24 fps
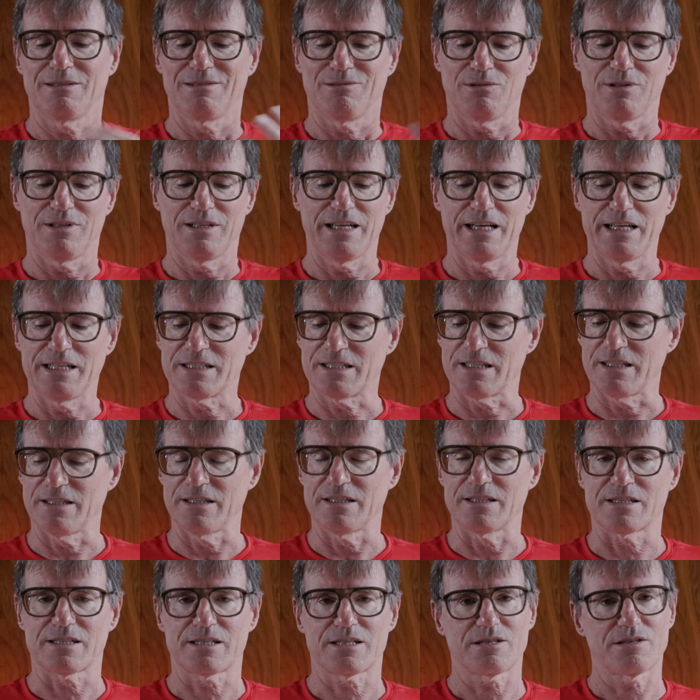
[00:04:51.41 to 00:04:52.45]

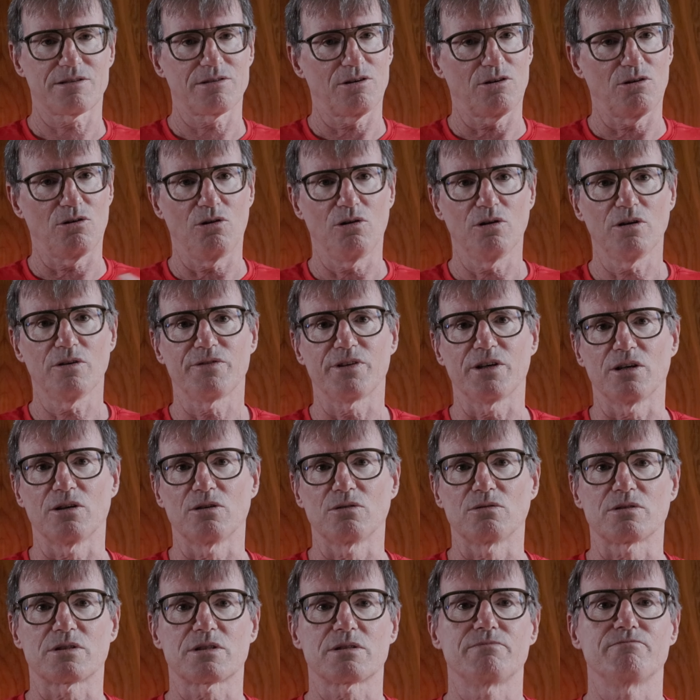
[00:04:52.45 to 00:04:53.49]
laces, all of
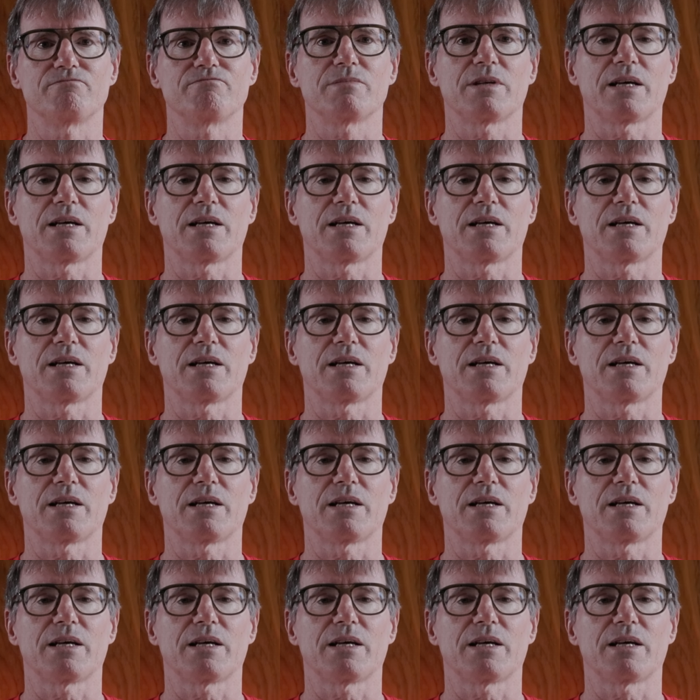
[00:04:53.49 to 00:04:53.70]
those